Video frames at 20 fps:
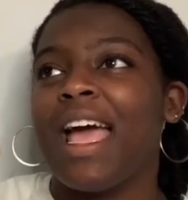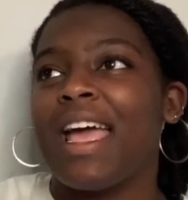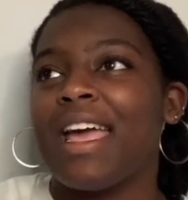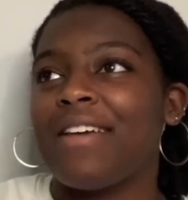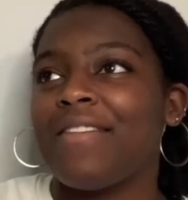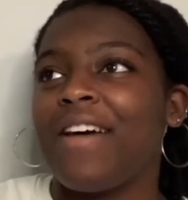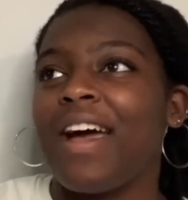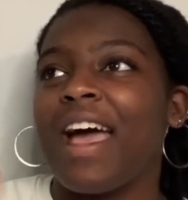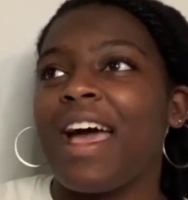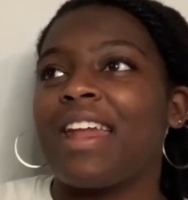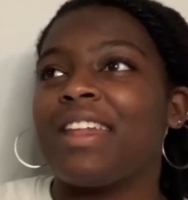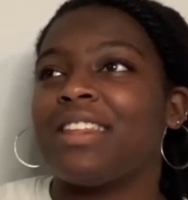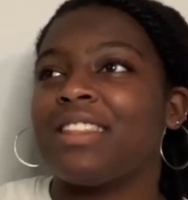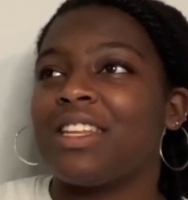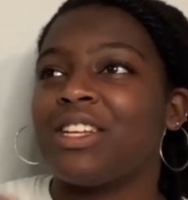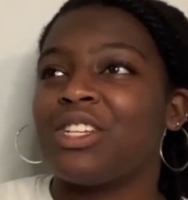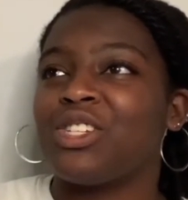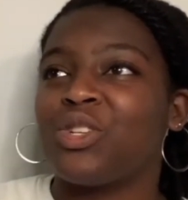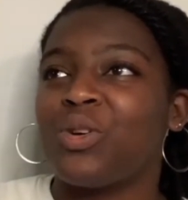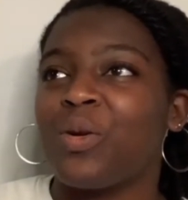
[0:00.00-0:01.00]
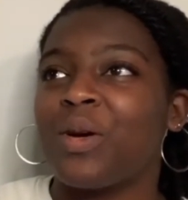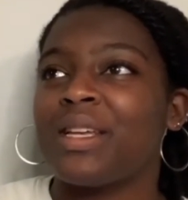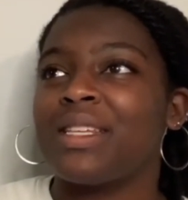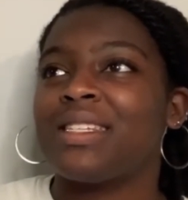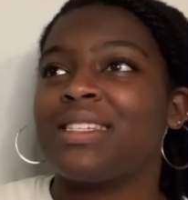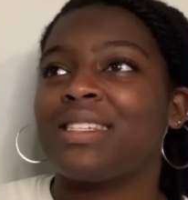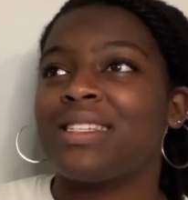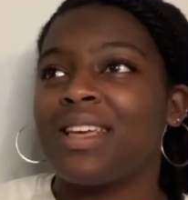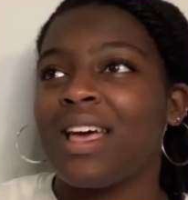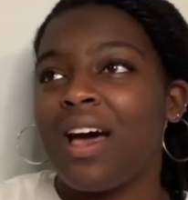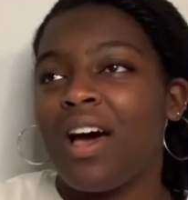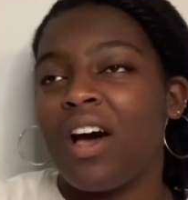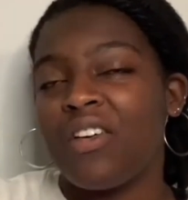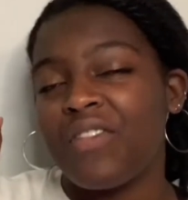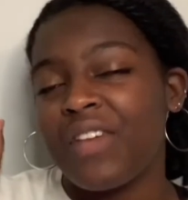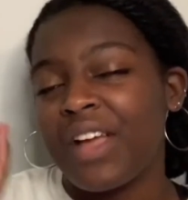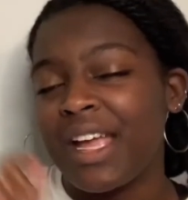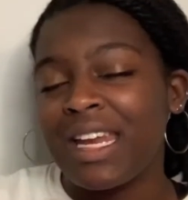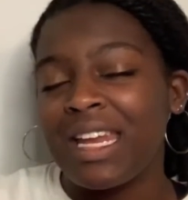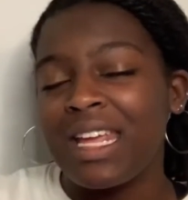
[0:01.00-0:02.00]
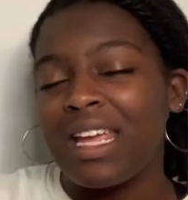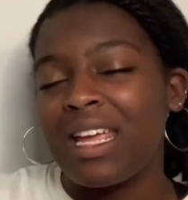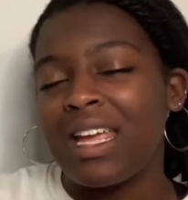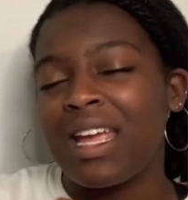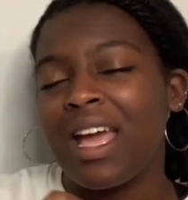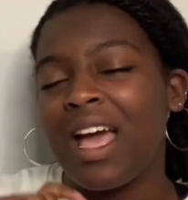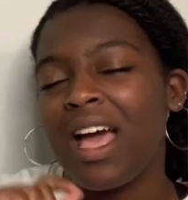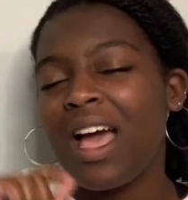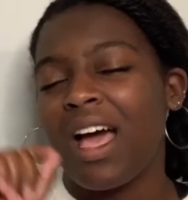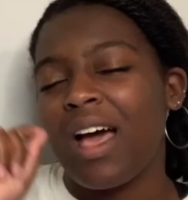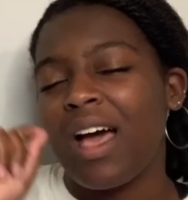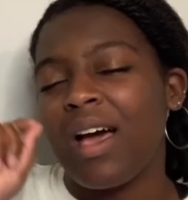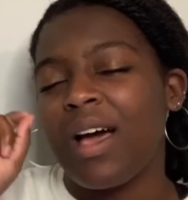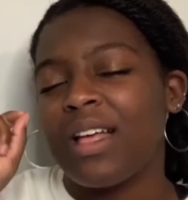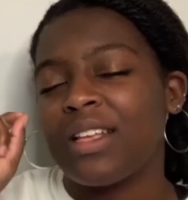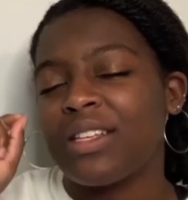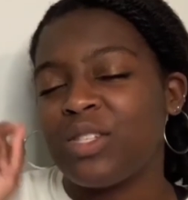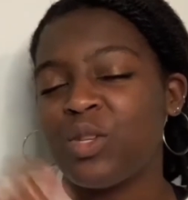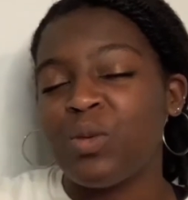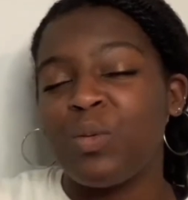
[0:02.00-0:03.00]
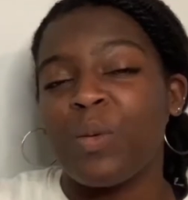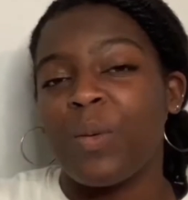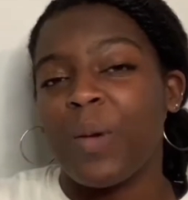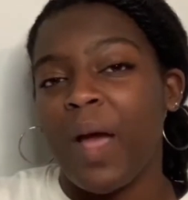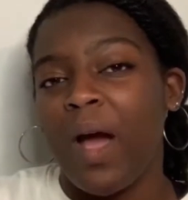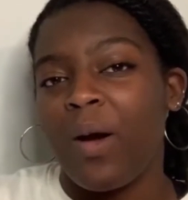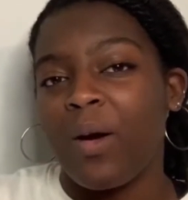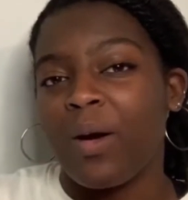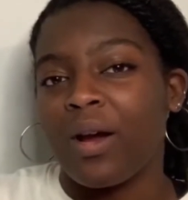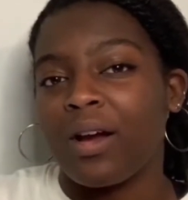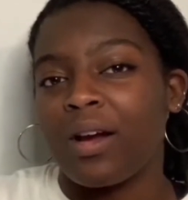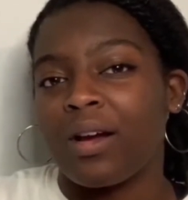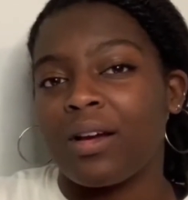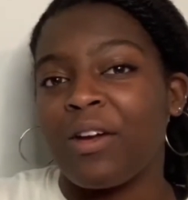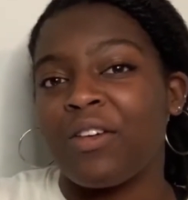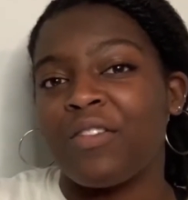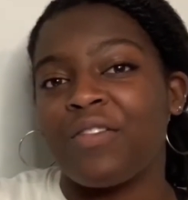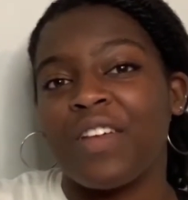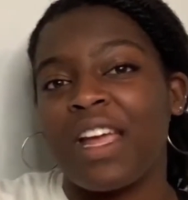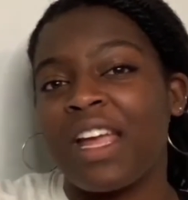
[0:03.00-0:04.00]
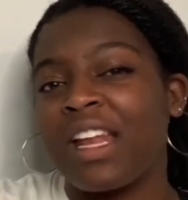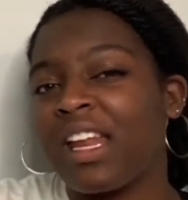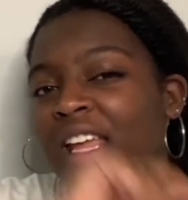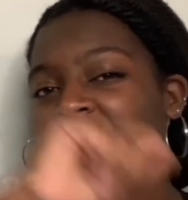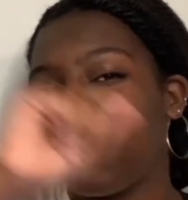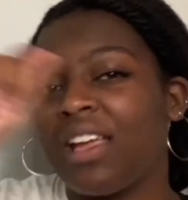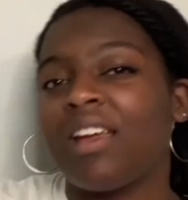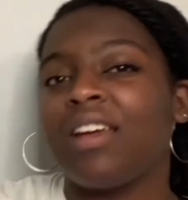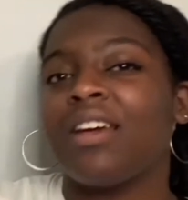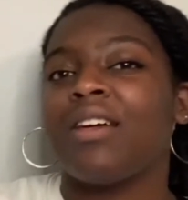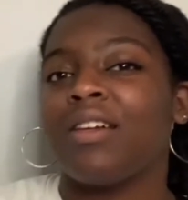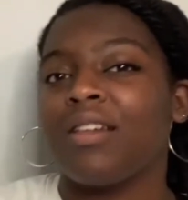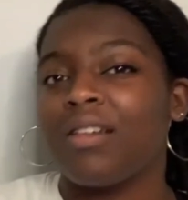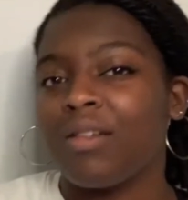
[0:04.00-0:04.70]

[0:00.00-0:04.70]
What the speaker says: if I had the choice of any superpower out of any